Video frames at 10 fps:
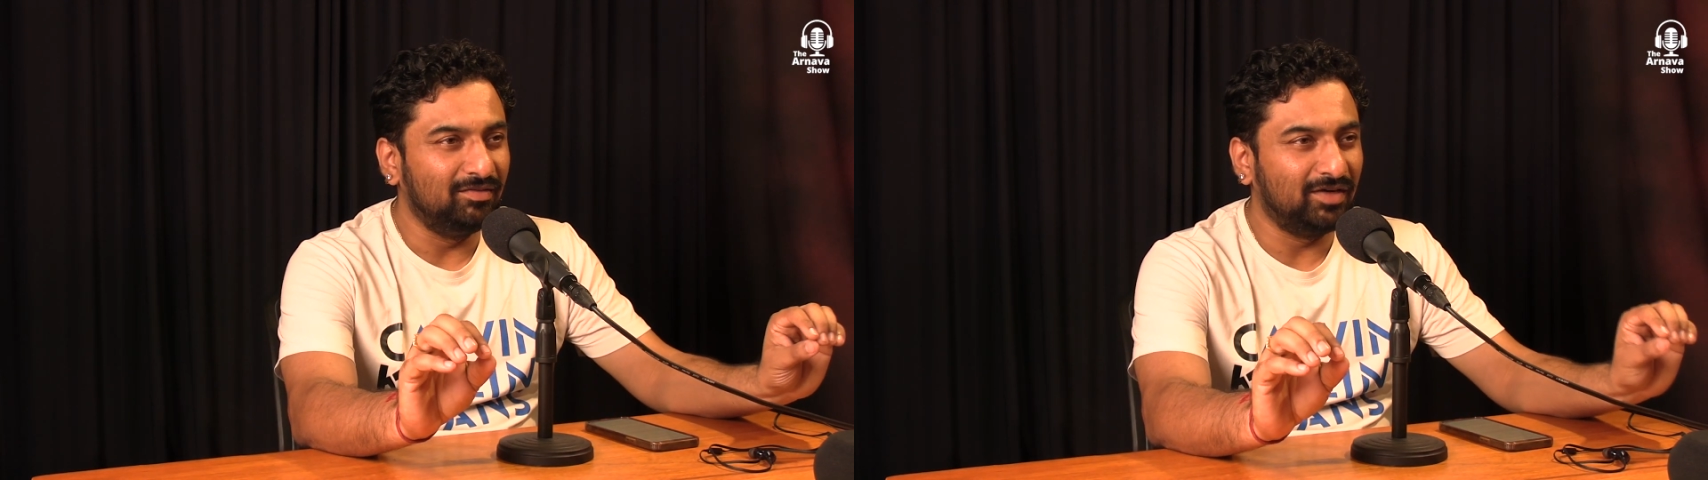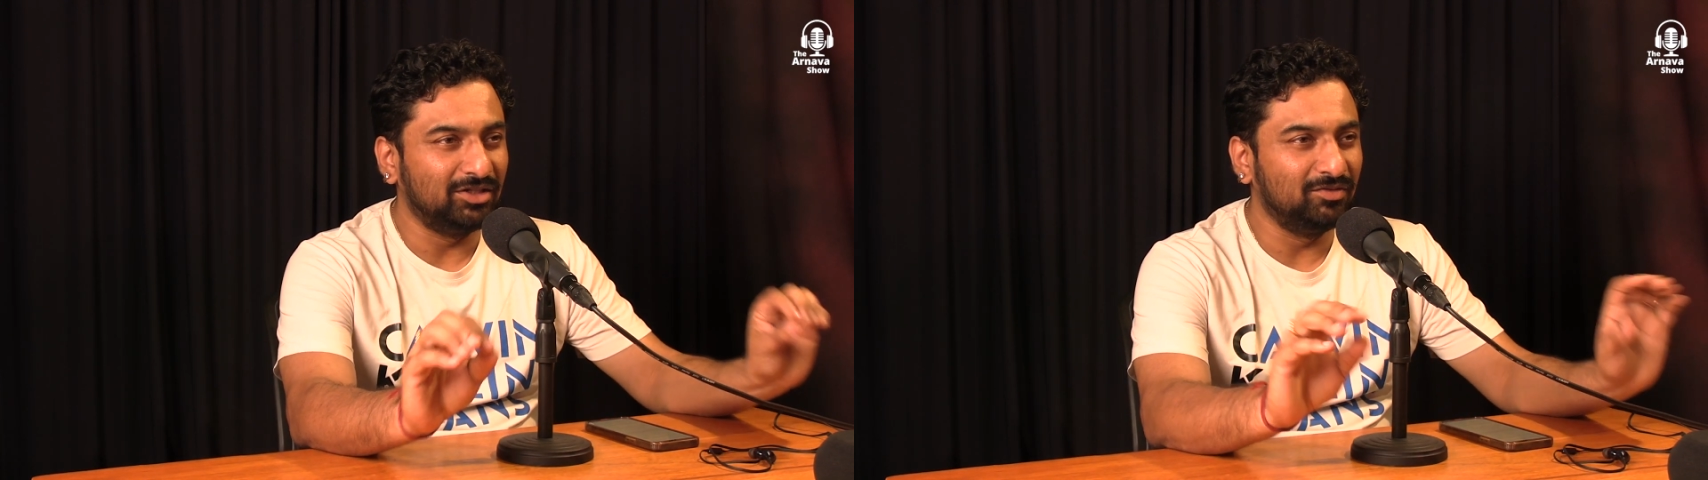
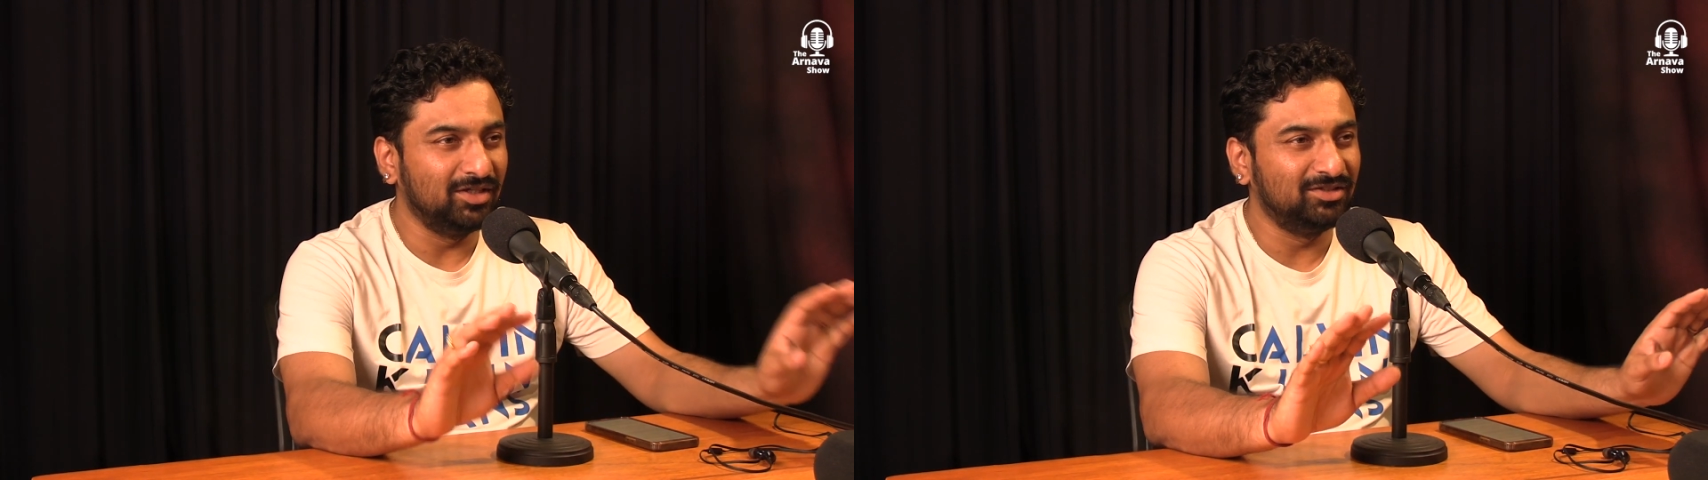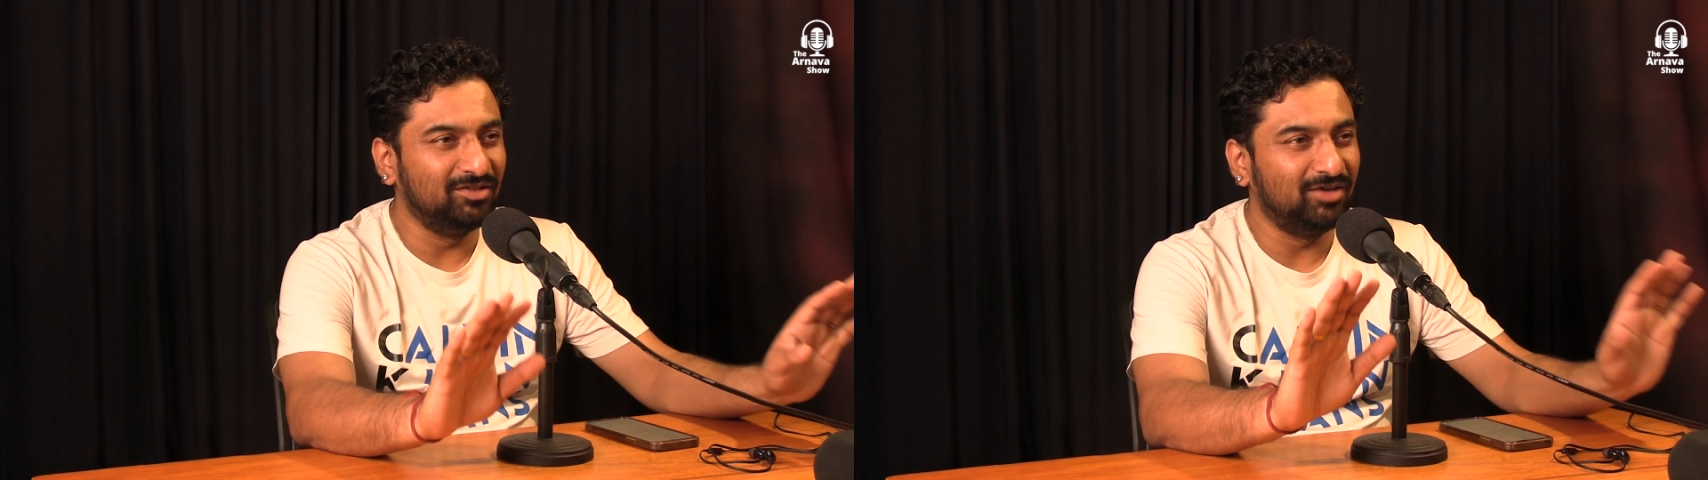First
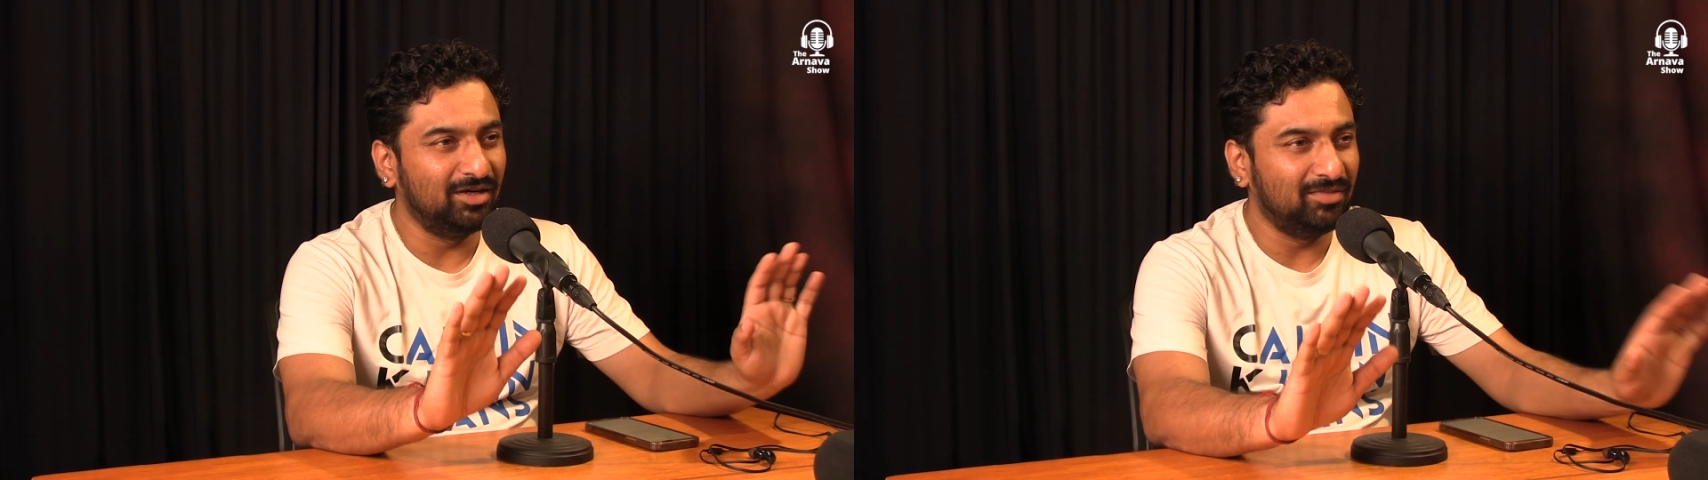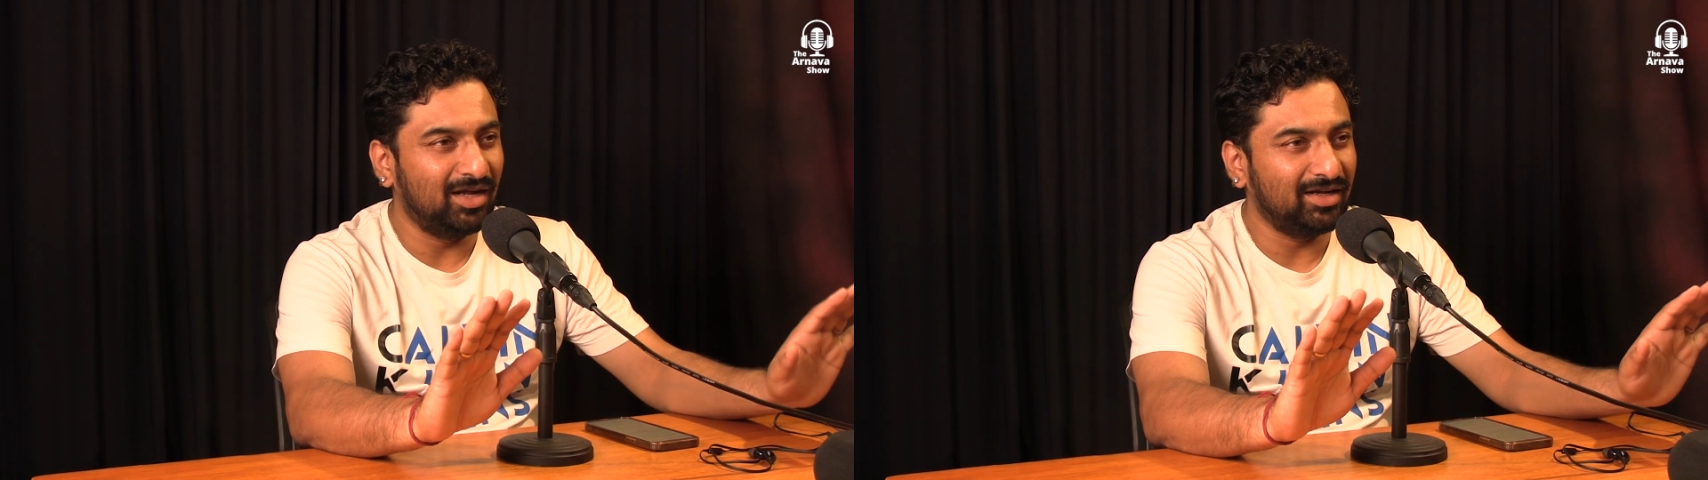one is the
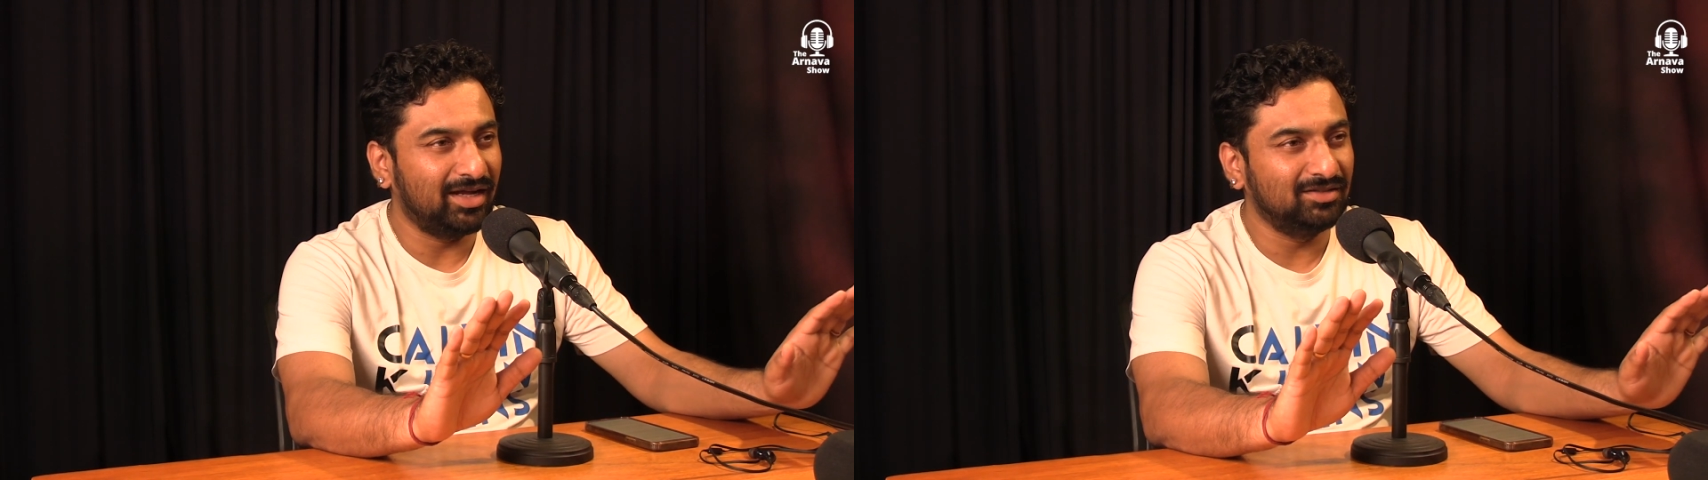1 mark